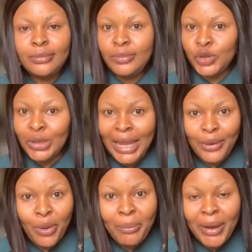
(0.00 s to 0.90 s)
You
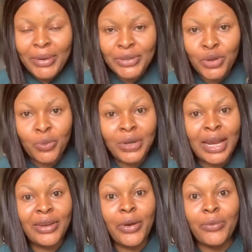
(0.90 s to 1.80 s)
cannot marry someone
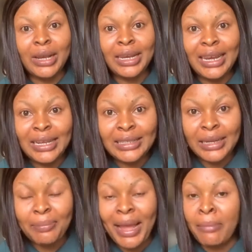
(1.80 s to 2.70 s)
that you are
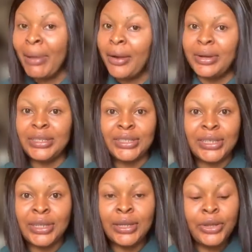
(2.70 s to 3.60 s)
related by marriage.
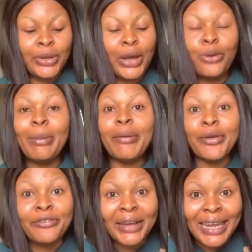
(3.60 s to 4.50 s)
You cannot marry your
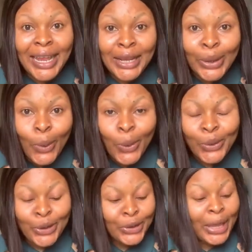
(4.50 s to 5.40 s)
father-in-law.
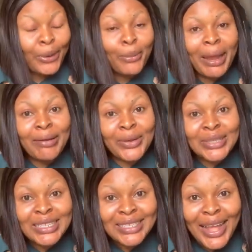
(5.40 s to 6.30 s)
You cannot marry your
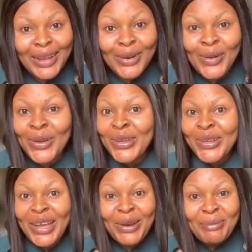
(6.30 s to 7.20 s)
sister-in-law.
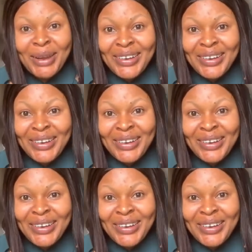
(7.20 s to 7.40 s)
You cannot marry